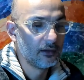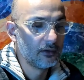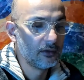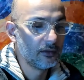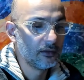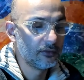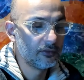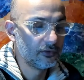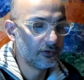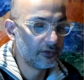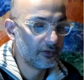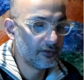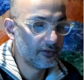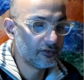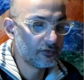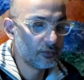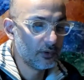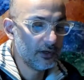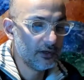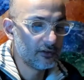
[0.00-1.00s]
For this
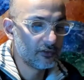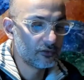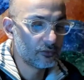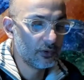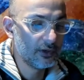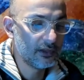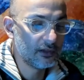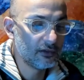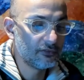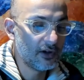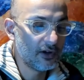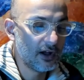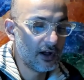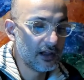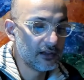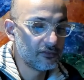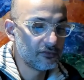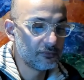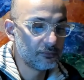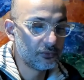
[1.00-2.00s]
one is
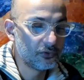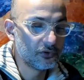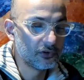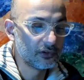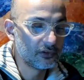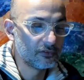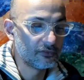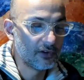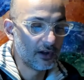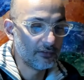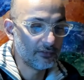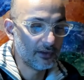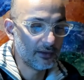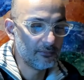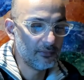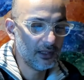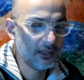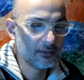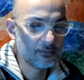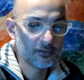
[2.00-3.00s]
25.5. I
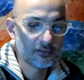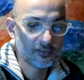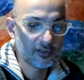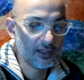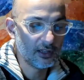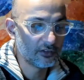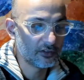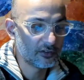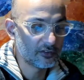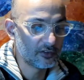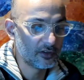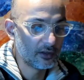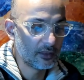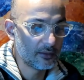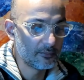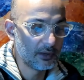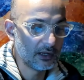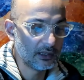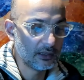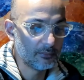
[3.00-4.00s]
made a mistake just in the
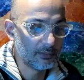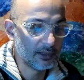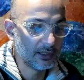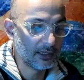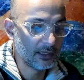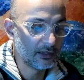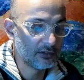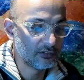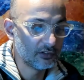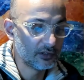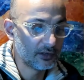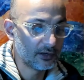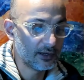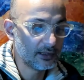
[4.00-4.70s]
multiplication, right?